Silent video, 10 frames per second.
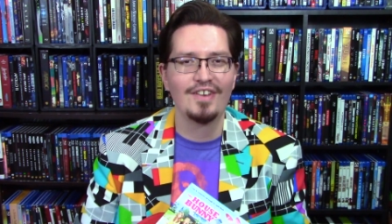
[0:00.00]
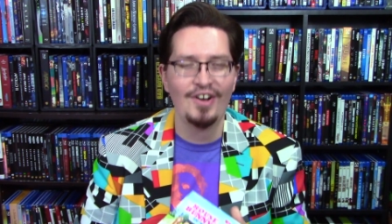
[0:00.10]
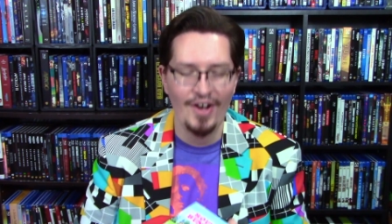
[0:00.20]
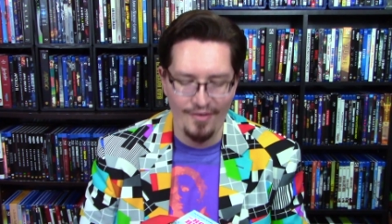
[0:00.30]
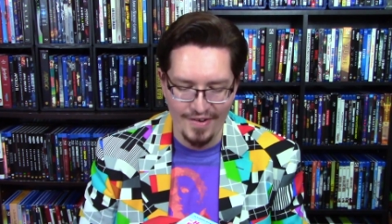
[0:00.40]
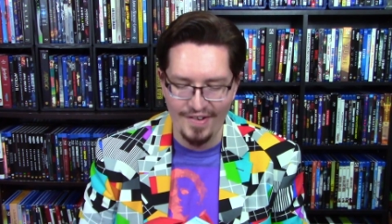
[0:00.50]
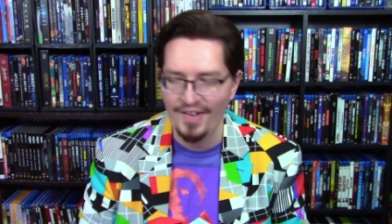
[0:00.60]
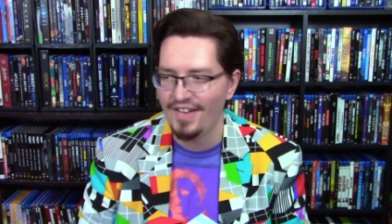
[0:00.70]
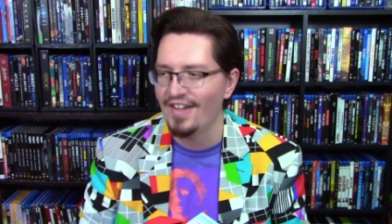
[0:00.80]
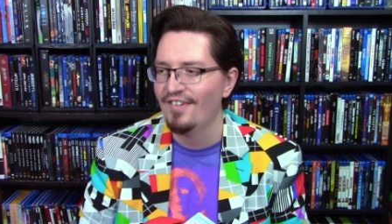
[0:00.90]
going
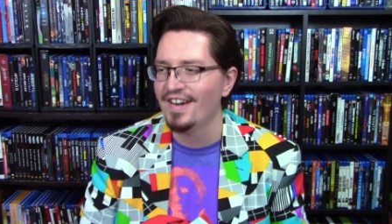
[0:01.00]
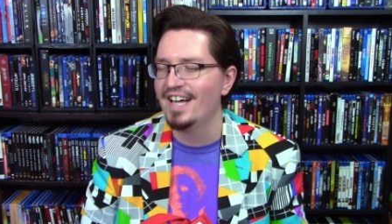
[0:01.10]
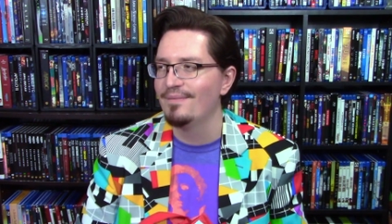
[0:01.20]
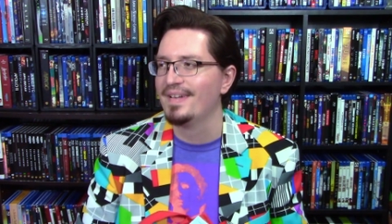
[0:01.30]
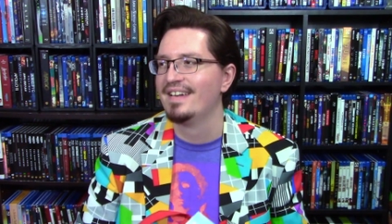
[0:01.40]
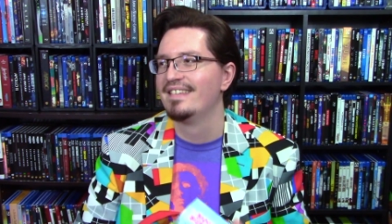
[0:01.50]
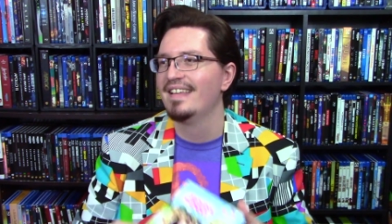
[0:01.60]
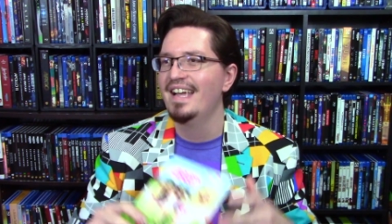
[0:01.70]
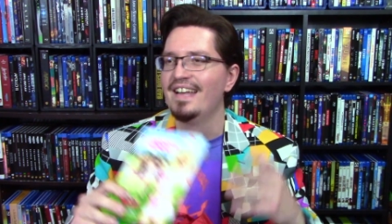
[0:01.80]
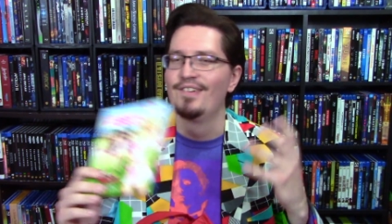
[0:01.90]
off, going off because
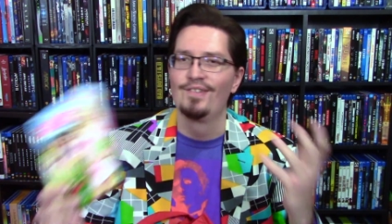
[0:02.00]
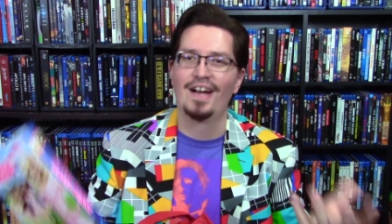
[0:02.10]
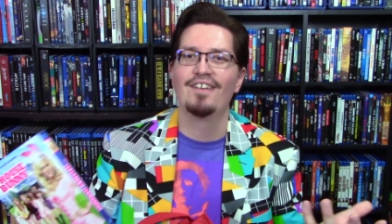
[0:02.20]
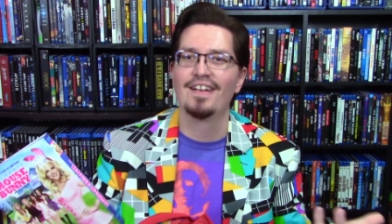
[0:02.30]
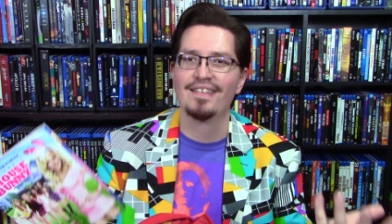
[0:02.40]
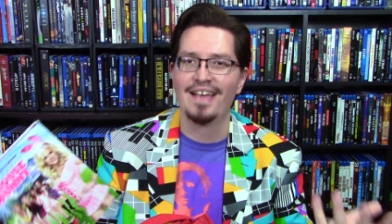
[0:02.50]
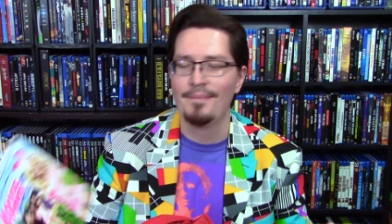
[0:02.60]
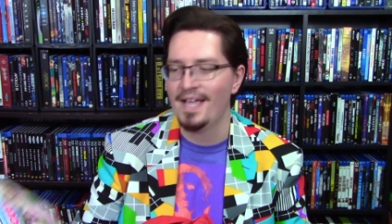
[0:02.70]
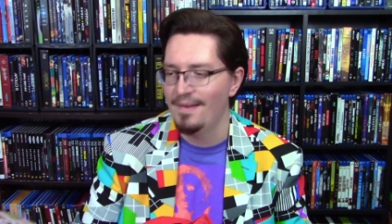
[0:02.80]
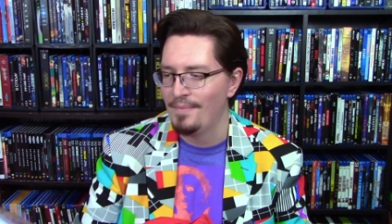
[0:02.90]
it was right around the
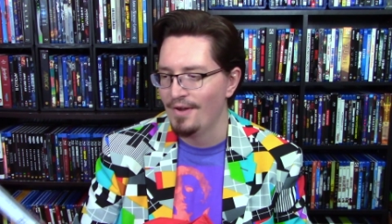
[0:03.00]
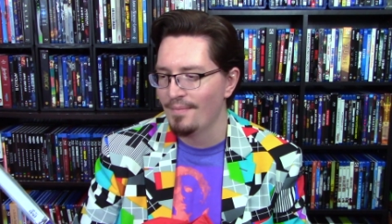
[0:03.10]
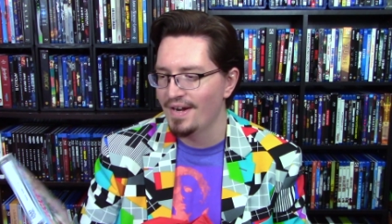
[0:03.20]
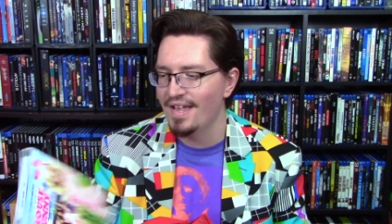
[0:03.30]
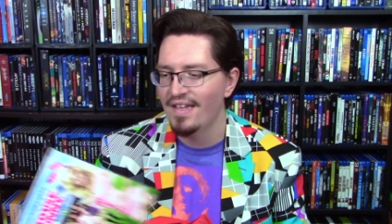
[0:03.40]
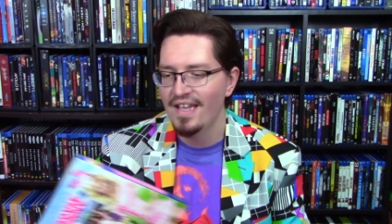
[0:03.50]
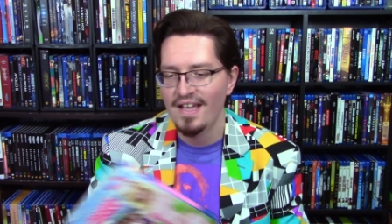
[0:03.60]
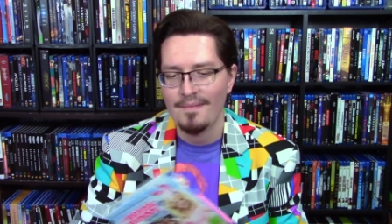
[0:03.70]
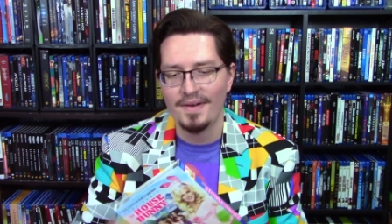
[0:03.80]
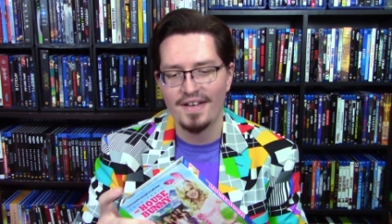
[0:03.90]
time I hit puberty.
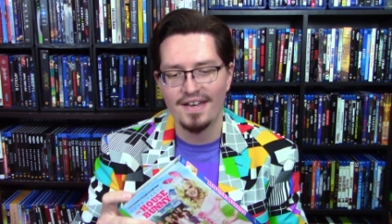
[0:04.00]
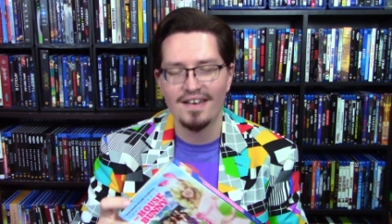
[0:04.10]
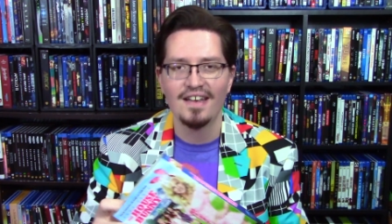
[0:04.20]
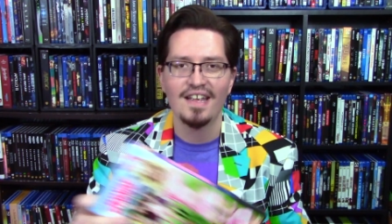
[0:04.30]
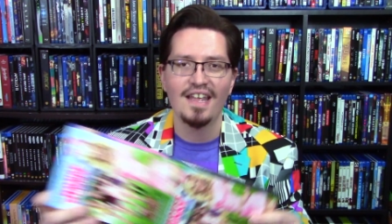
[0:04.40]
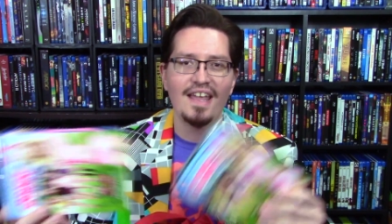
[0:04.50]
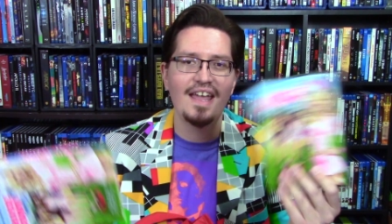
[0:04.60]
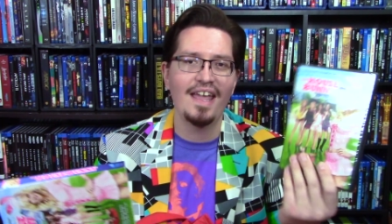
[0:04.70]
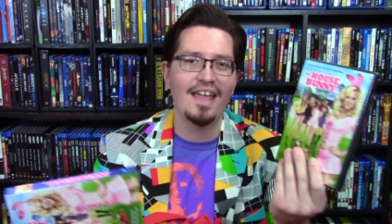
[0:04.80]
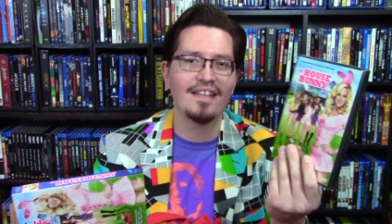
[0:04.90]
But
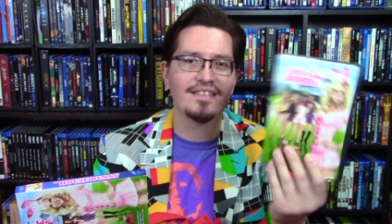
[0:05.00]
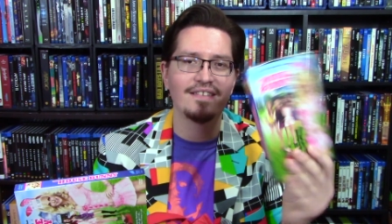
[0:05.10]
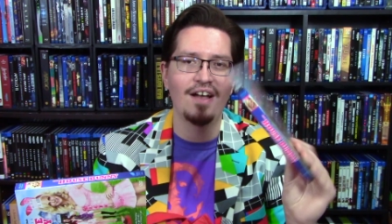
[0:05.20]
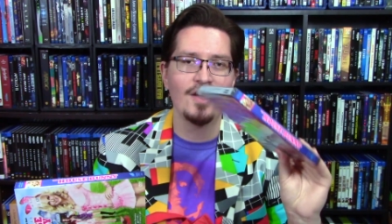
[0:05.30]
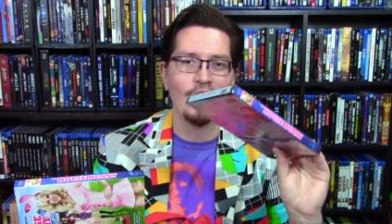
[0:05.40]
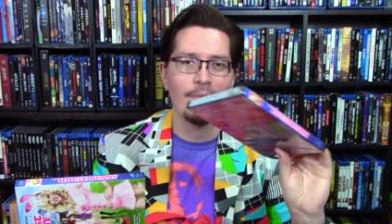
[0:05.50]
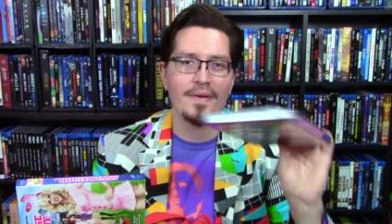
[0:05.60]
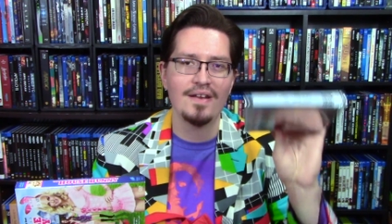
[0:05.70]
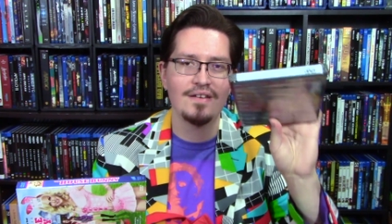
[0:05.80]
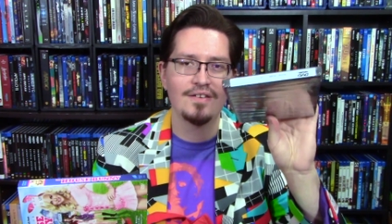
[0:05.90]
it's
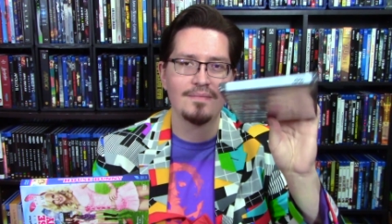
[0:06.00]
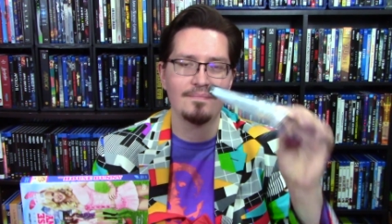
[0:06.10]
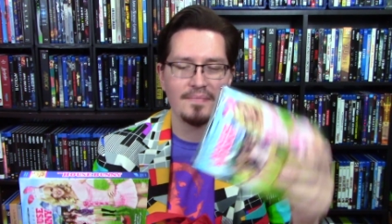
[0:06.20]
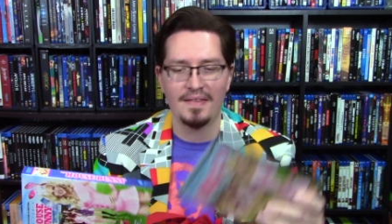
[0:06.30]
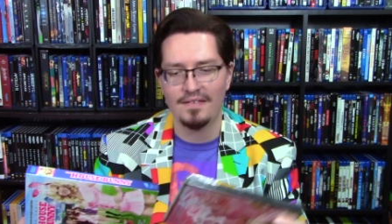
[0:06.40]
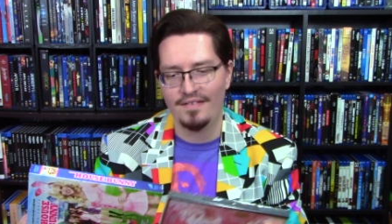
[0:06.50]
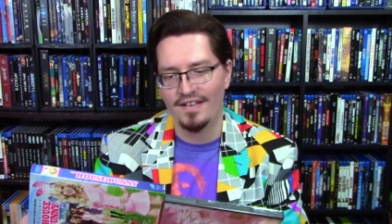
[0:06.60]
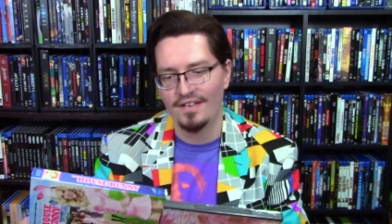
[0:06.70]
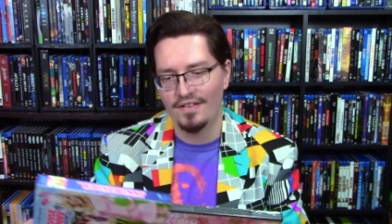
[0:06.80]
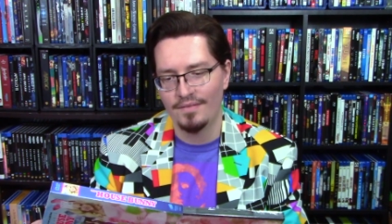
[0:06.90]
unopened
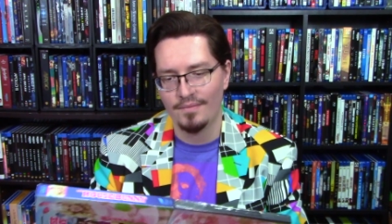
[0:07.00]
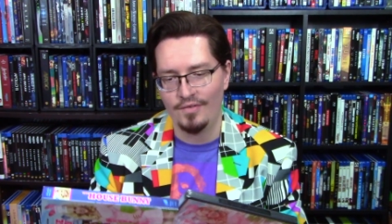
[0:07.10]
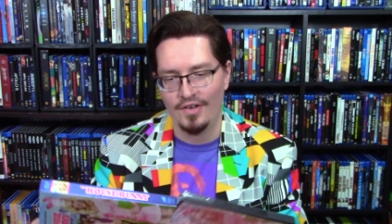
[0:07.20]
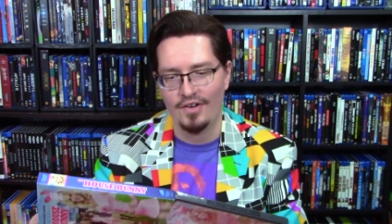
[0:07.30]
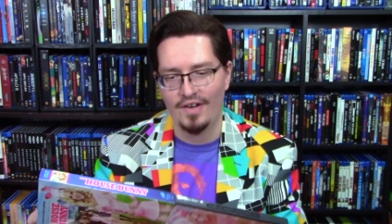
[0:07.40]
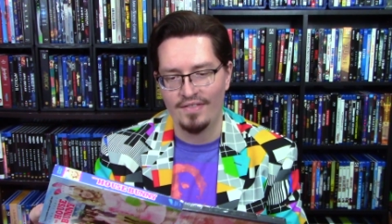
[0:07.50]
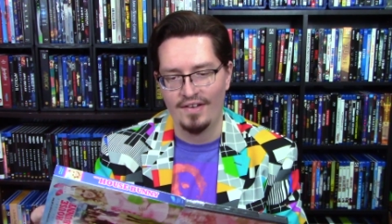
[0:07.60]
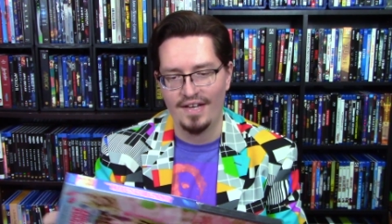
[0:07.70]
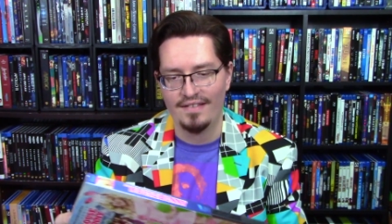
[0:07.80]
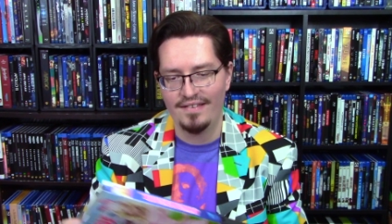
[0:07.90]
still, so I
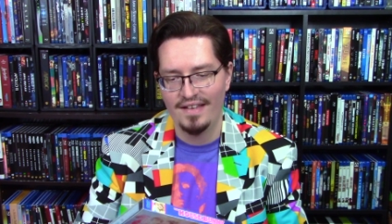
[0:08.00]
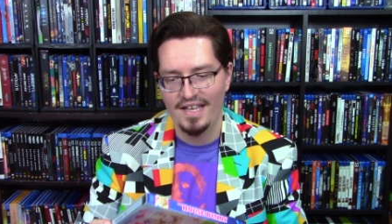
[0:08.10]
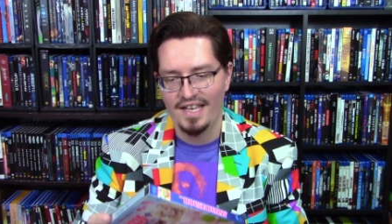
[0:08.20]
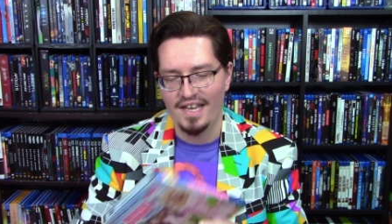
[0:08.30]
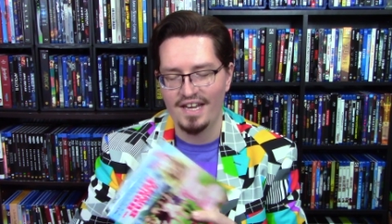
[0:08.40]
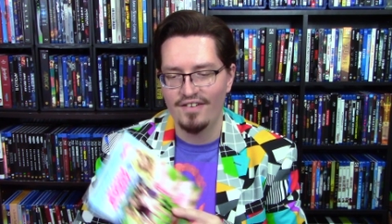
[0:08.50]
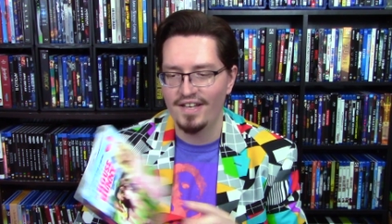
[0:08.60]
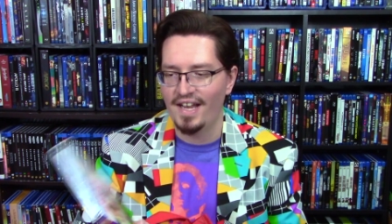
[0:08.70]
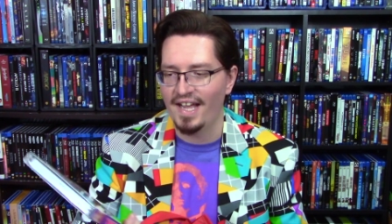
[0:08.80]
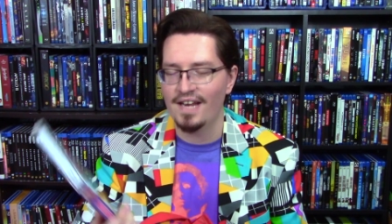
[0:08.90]
thought, you know
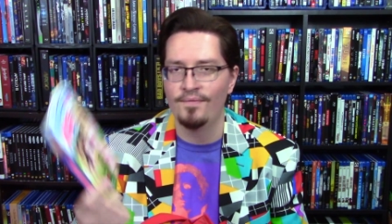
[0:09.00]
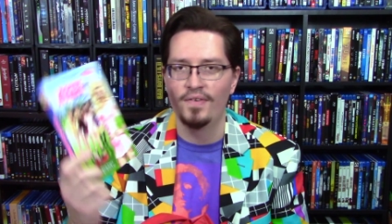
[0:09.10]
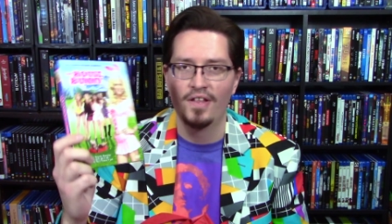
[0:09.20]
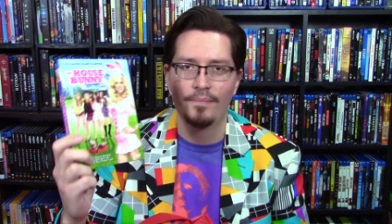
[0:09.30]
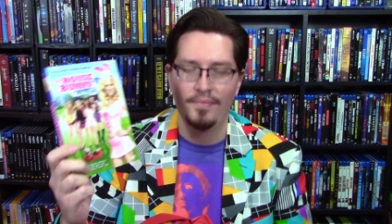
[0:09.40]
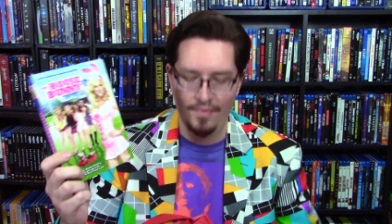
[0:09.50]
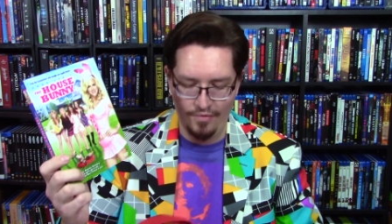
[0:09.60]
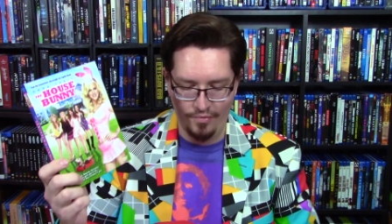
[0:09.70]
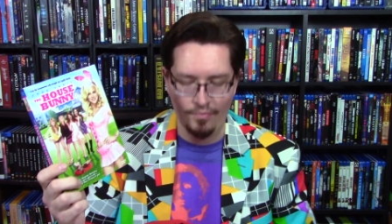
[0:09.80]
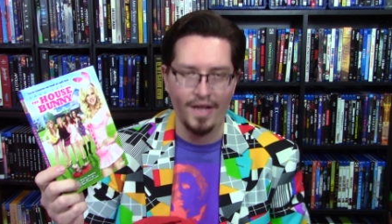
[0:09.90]
what? I gotta fill up
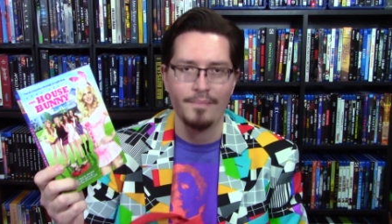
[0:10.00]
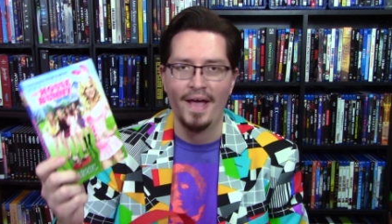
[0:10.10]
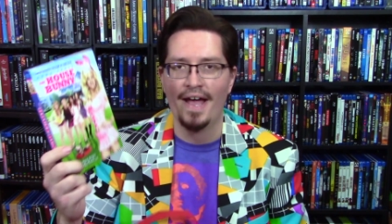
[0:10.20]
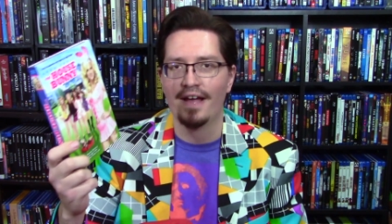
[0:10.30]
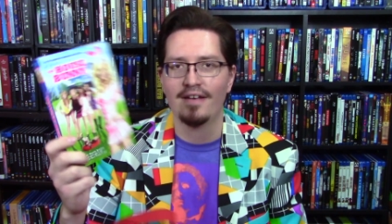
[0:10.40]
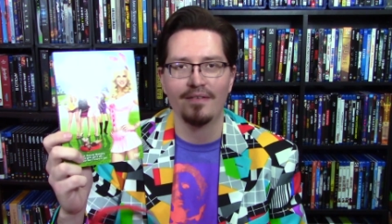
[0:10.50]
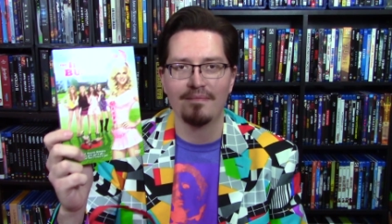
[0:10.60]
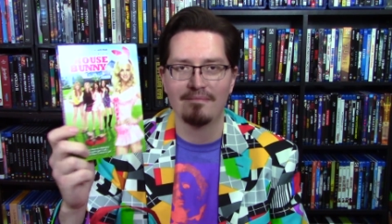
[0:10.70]
this red bag.